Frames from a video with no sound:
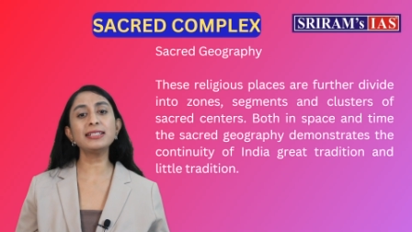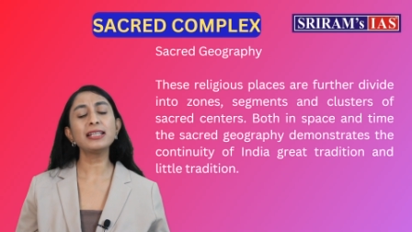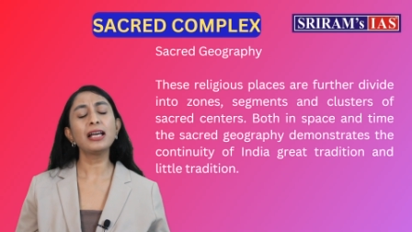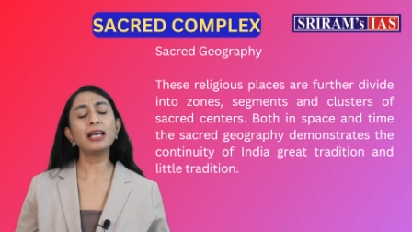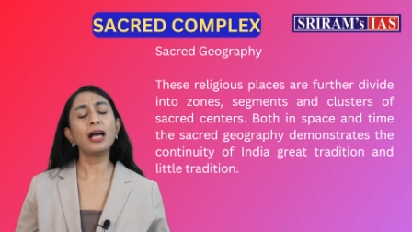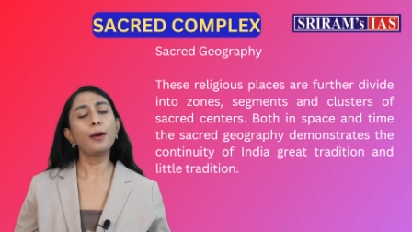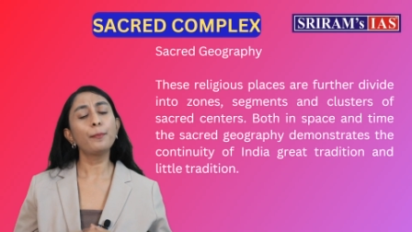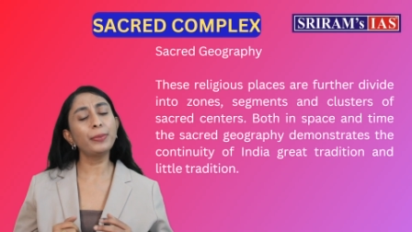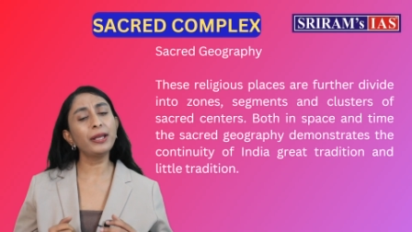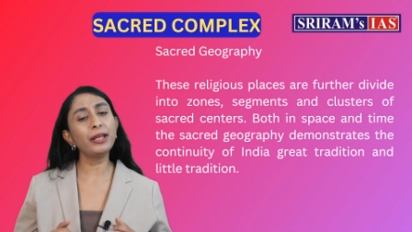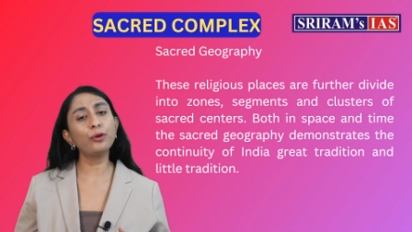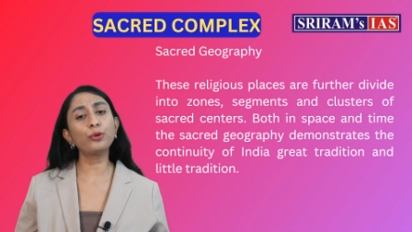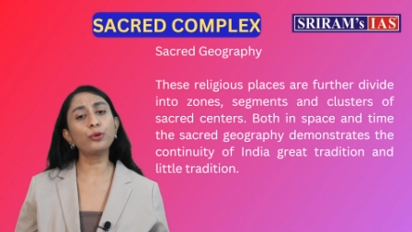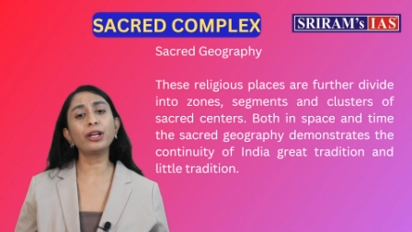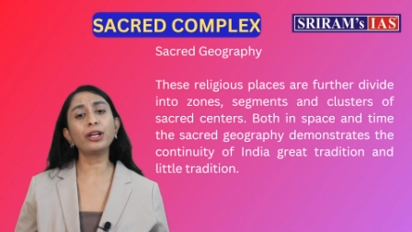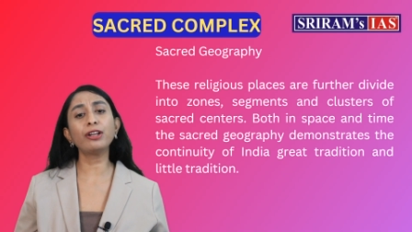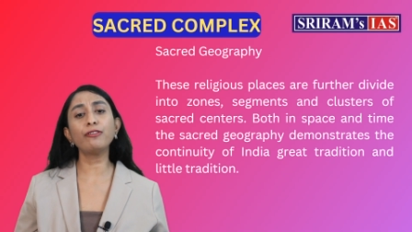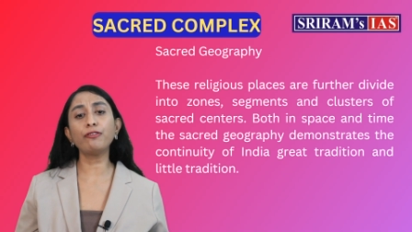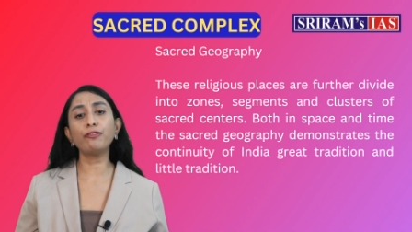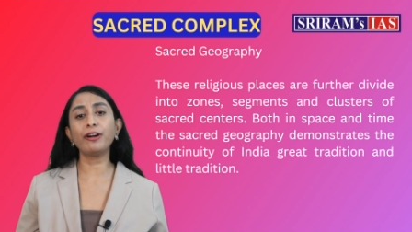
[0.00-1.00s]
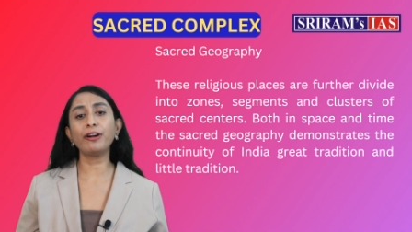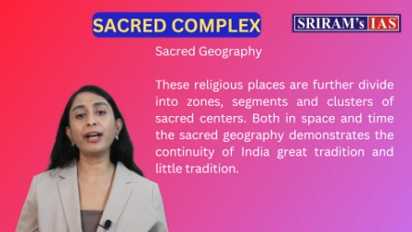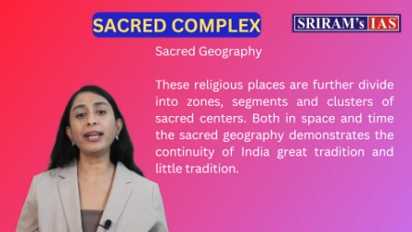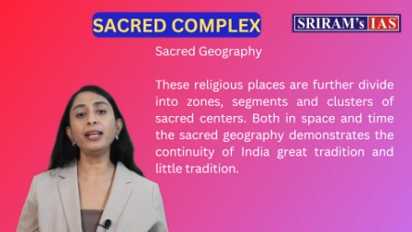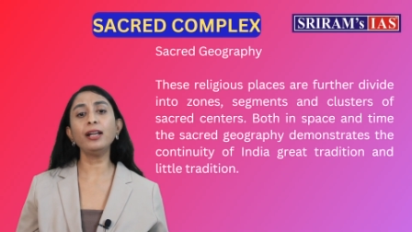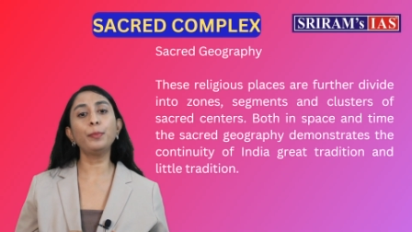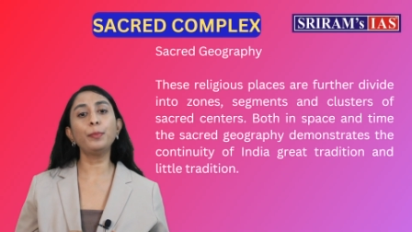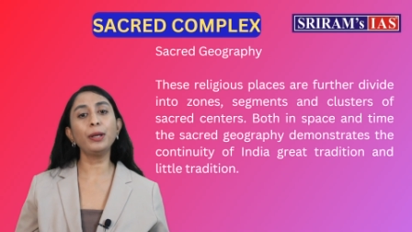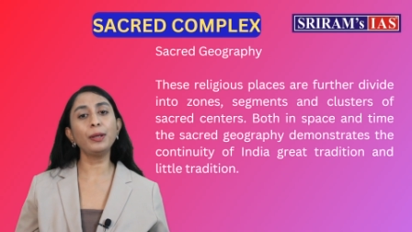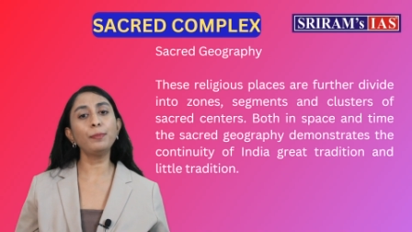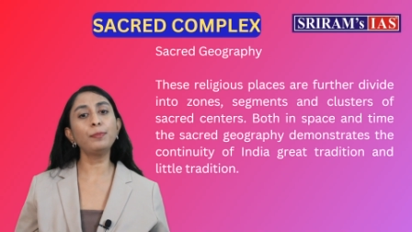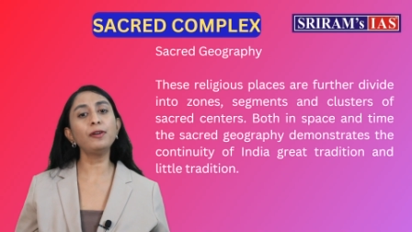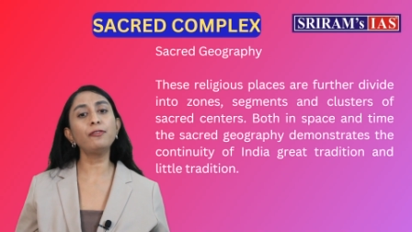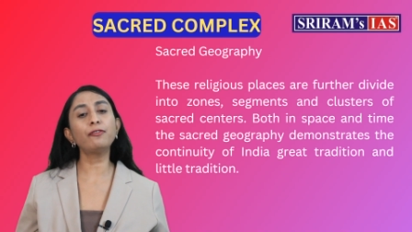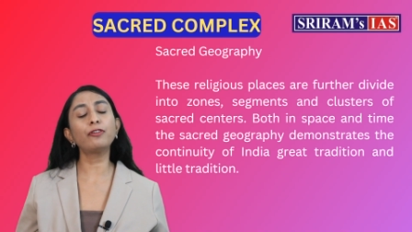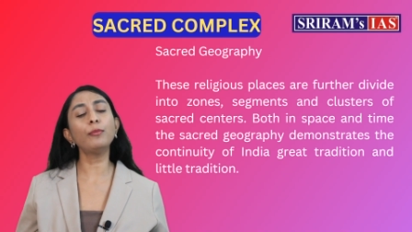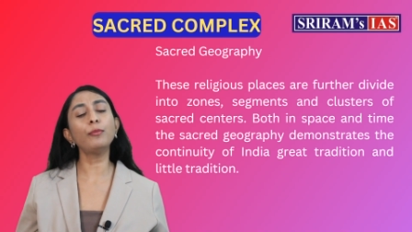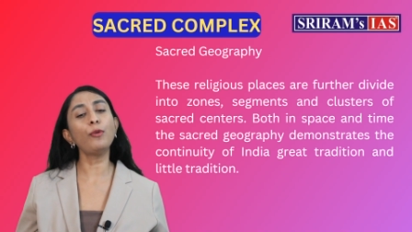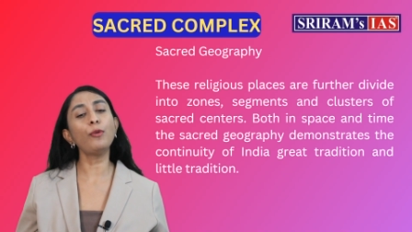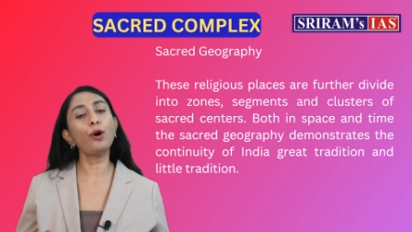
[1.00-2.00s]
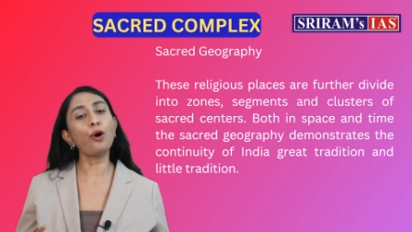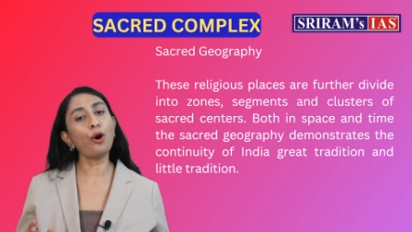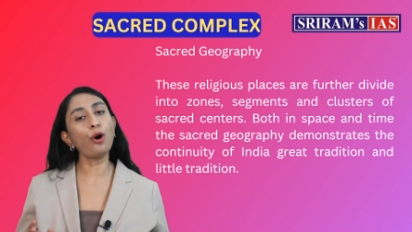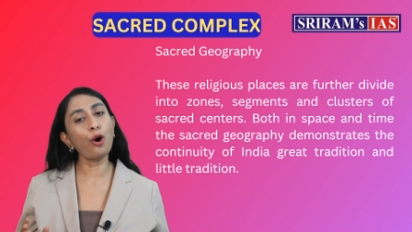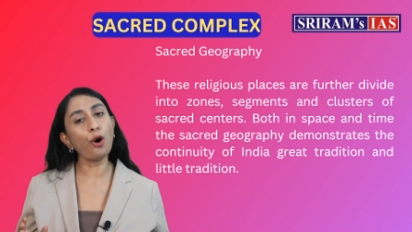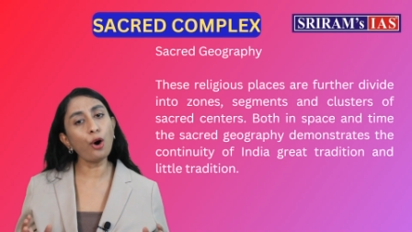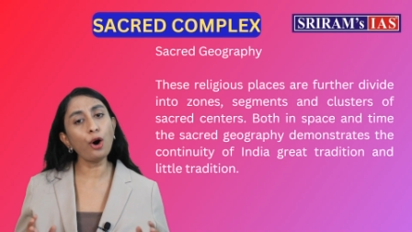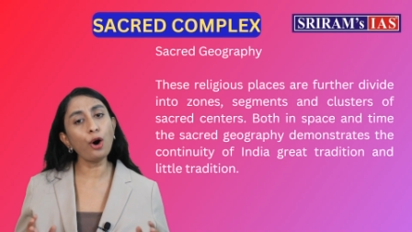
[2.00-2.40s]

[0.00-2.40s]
you can find people from all